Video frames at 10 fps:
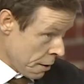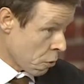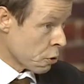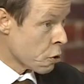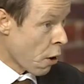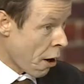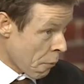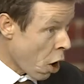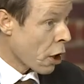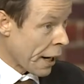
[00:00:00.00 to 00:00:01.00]
So that's what you're
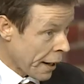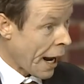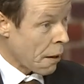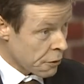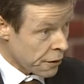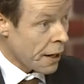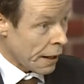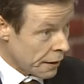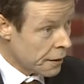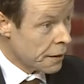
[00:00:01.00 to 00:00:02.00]
going to be making. In two years'